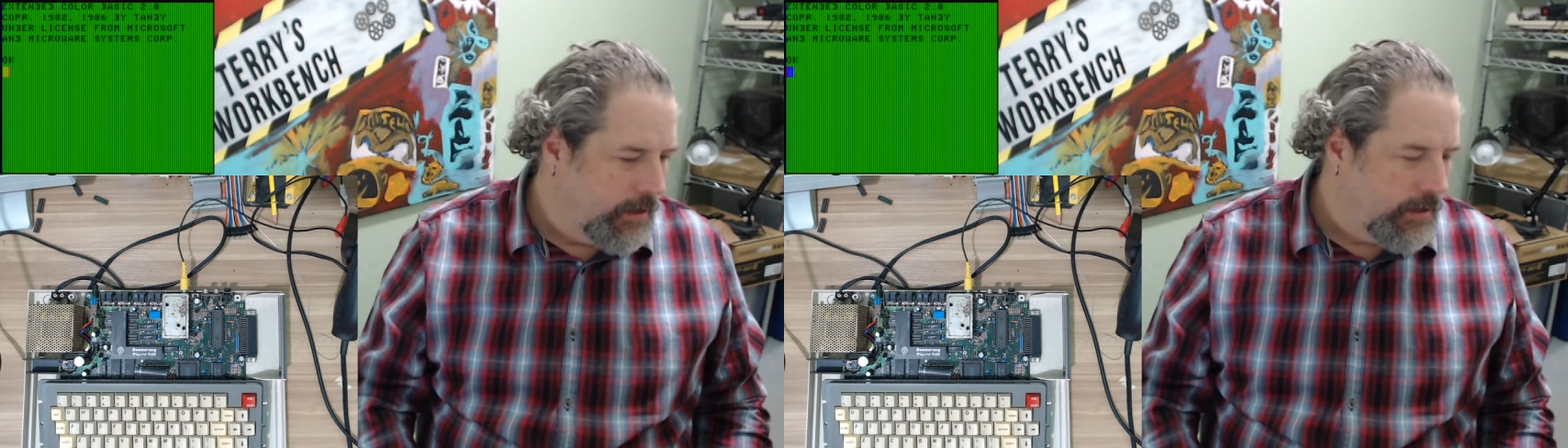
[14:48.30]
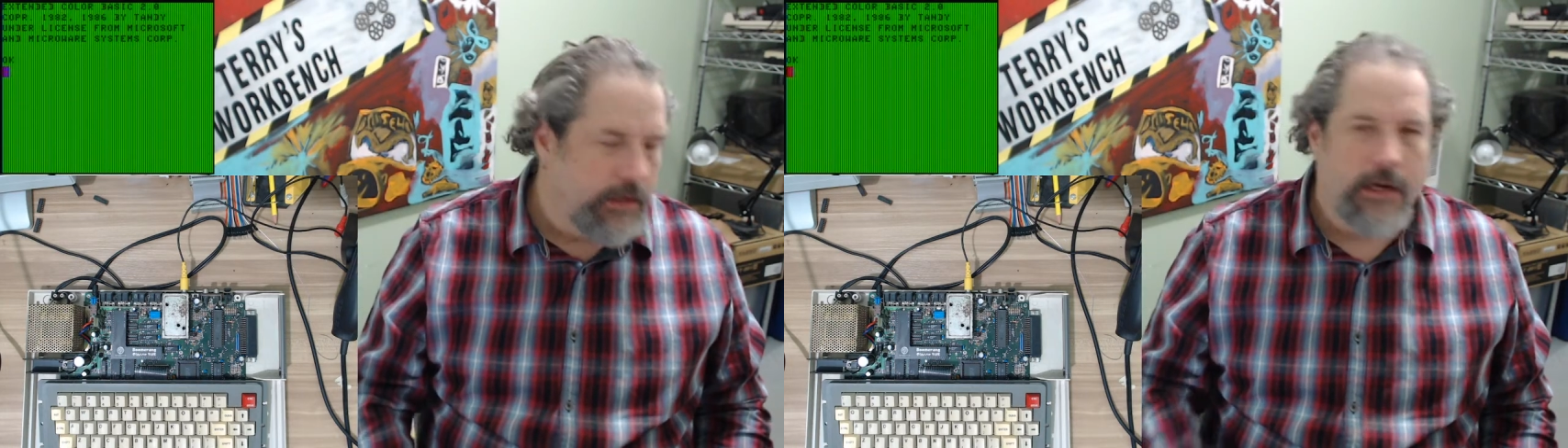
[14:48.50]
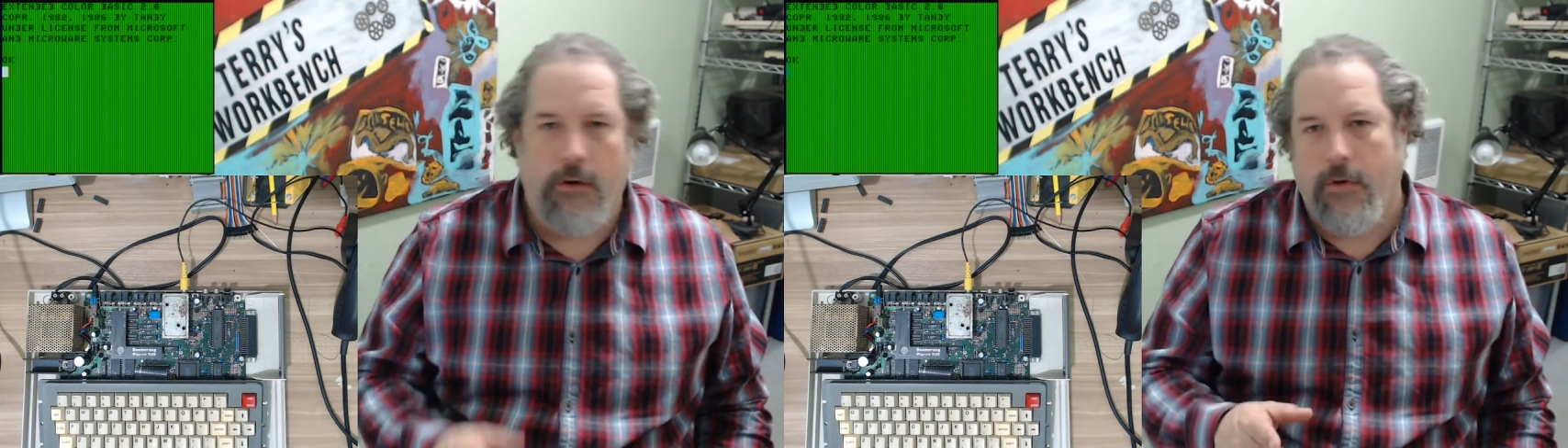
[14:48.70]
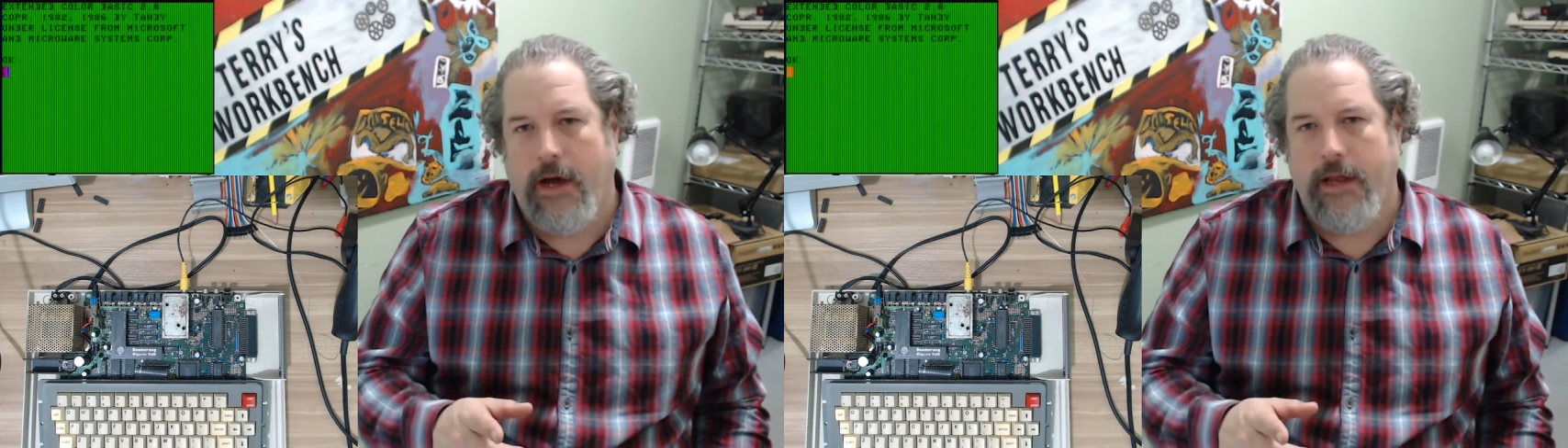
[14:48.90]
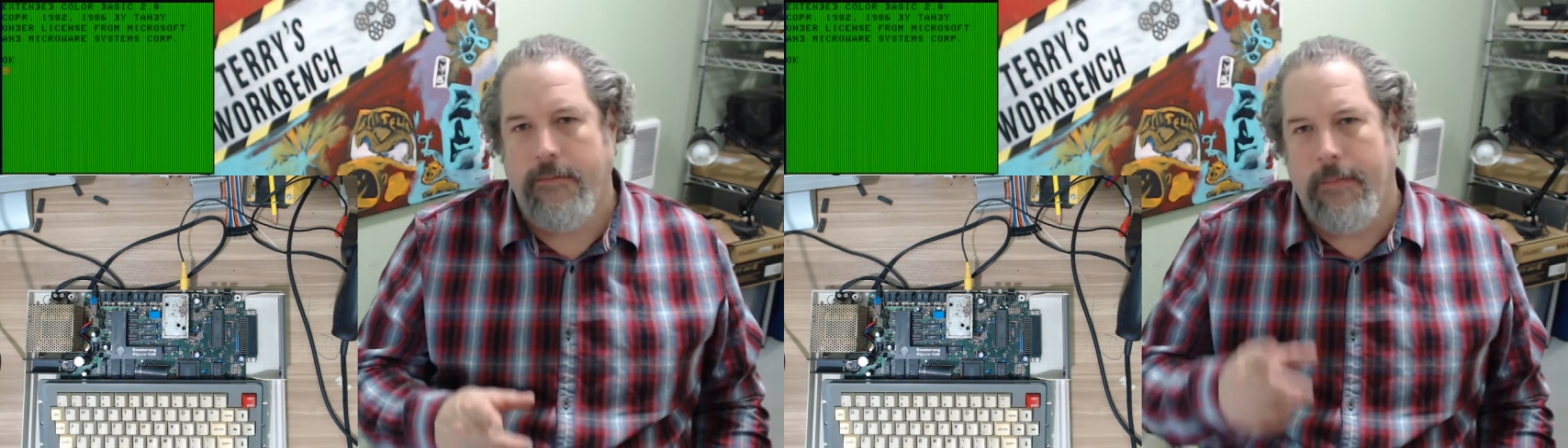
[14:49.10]
You know
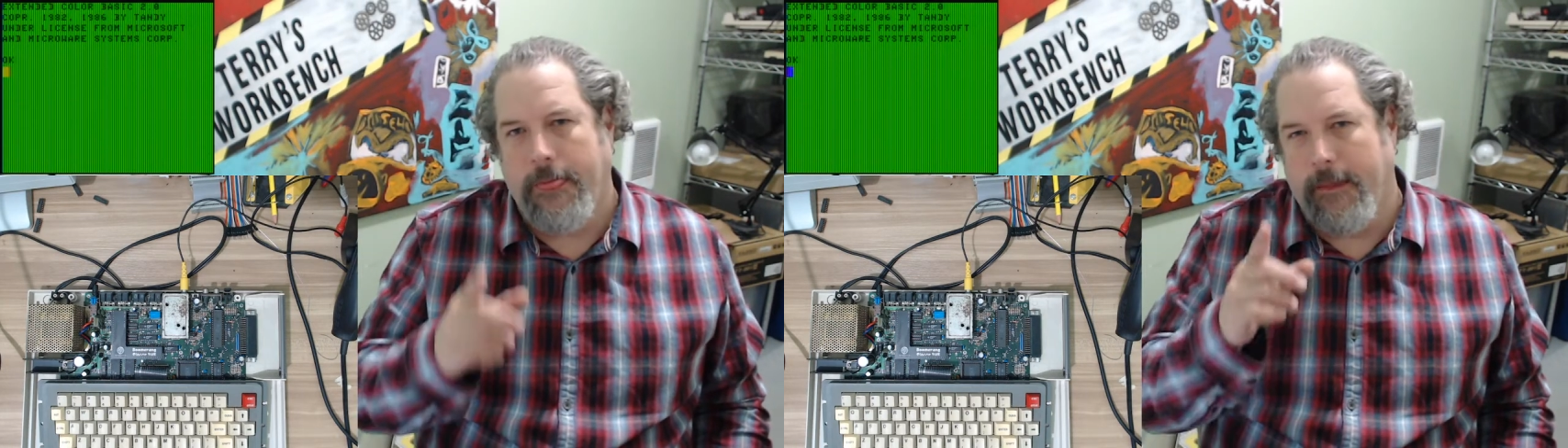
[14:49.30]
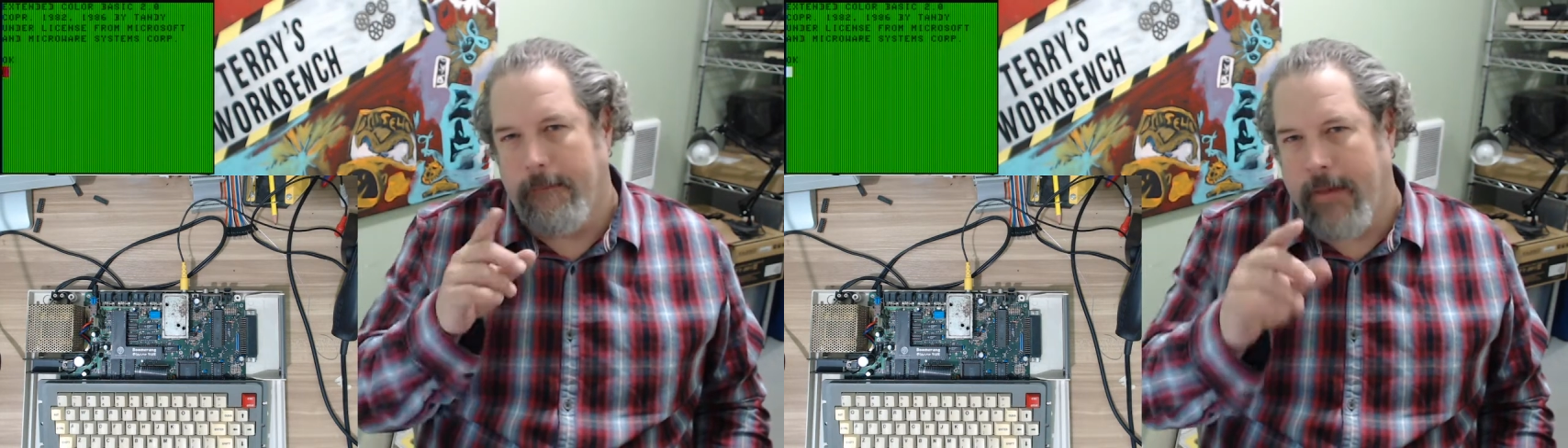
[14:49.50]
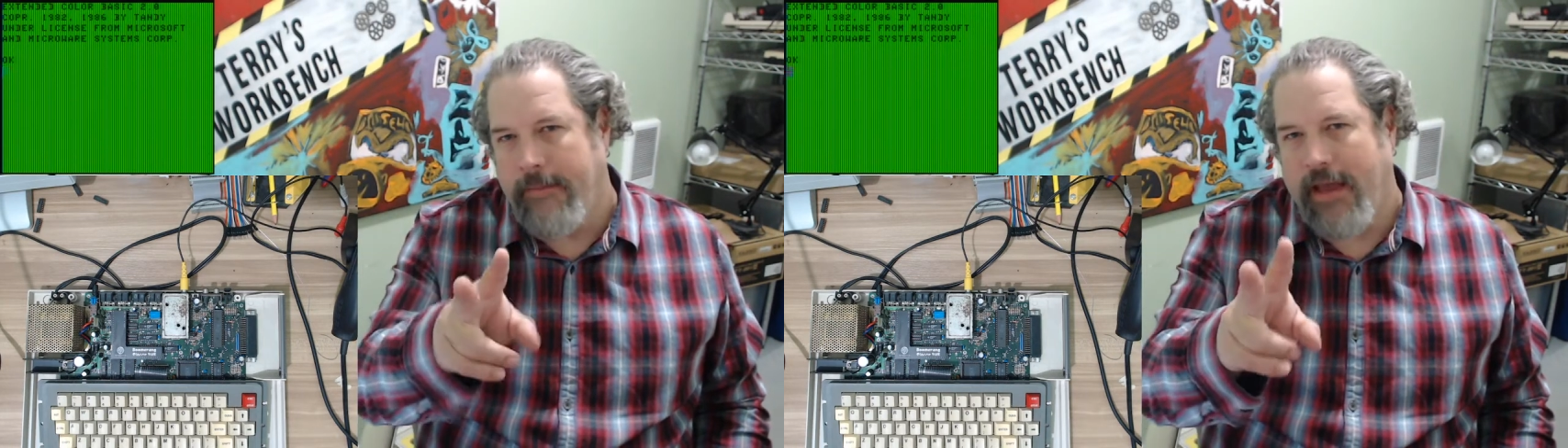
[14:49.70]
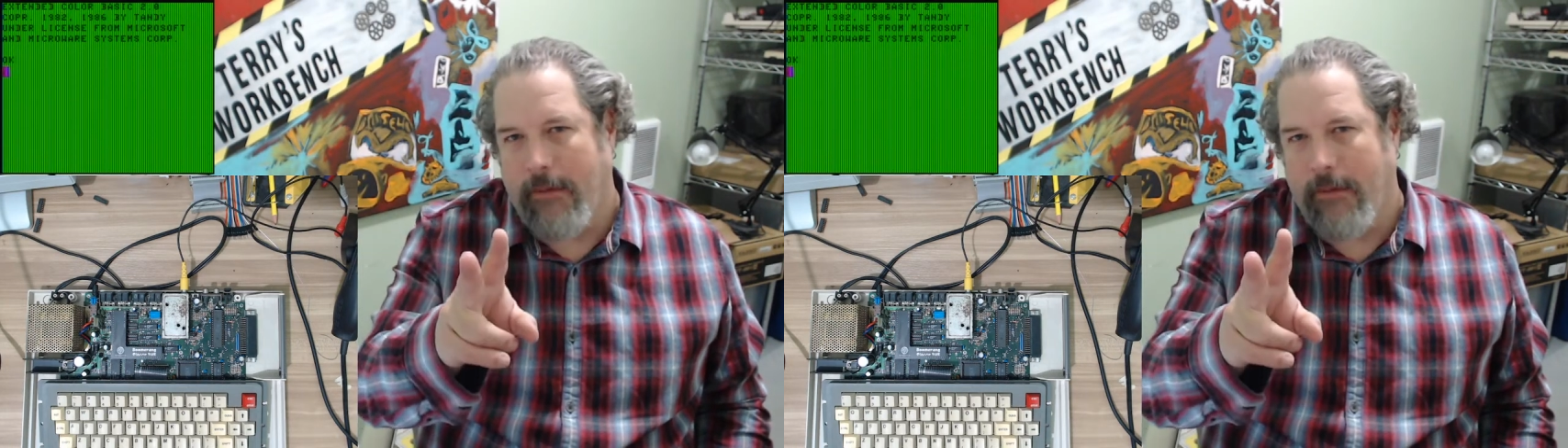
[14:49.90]
what? Maybe